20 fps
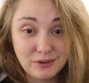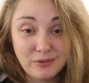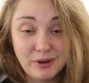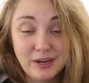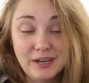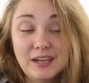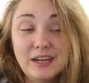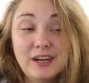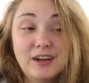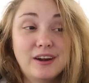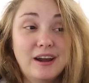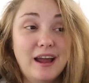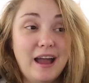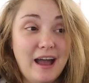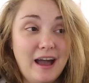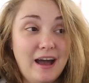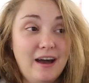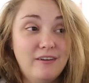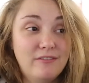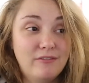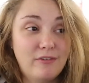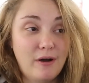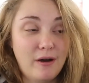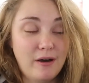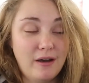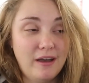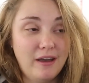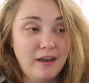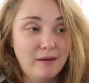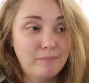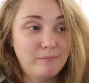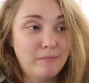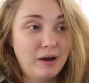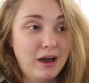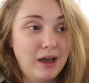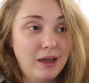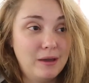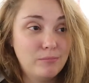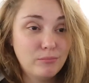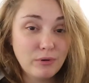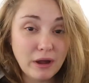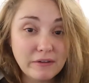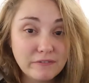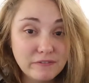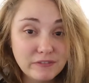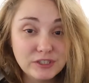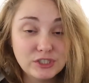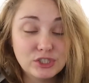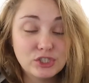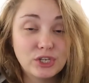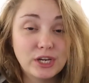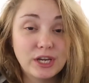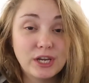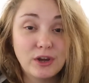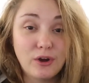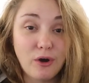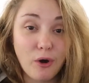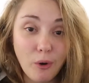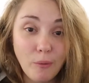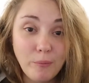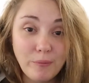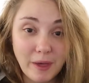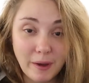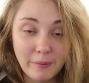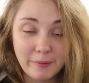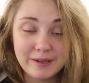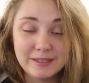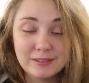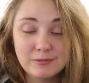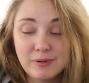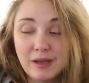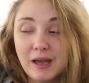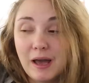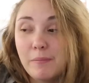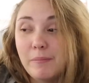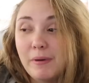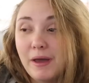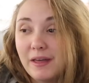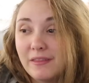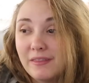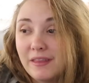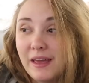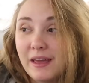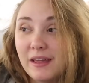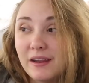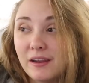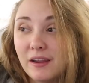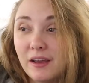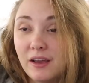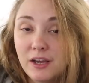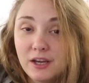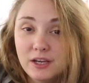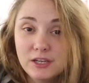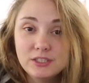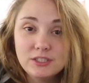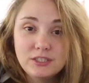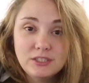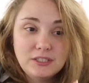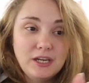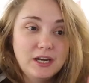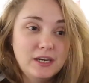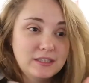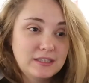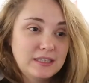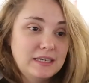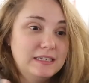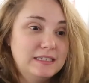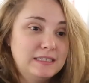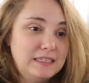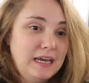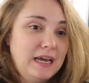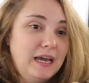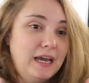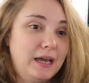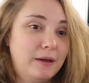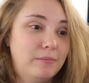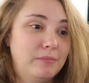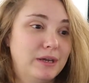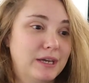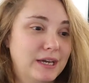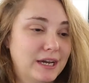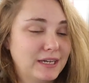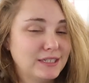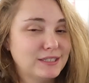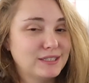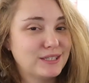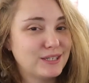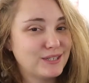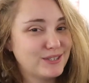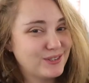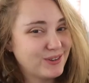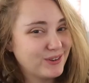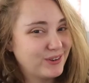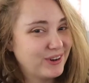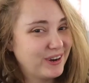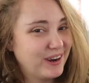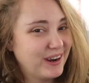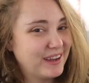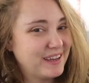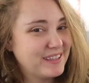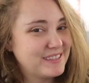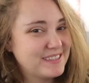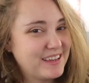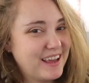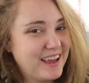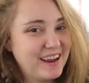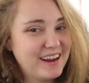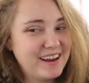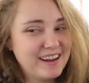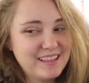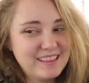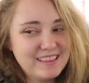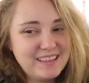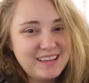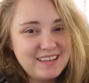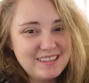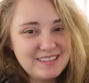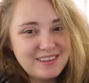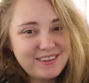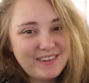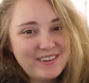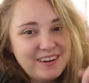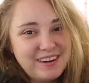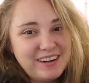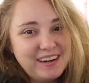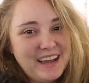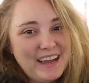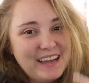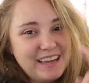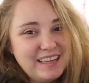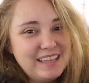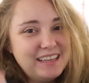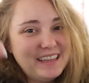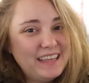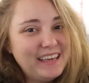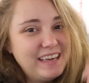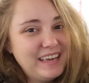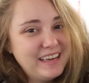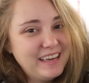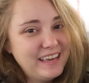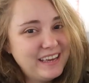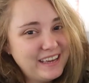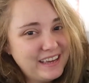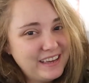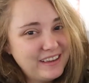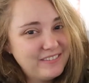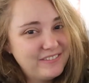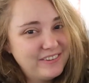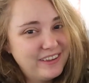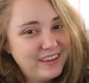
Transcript: out right here, have my breakfast drink, hope that wakes me up, and then start the day, because the sooner I get started, the sooner I can leave.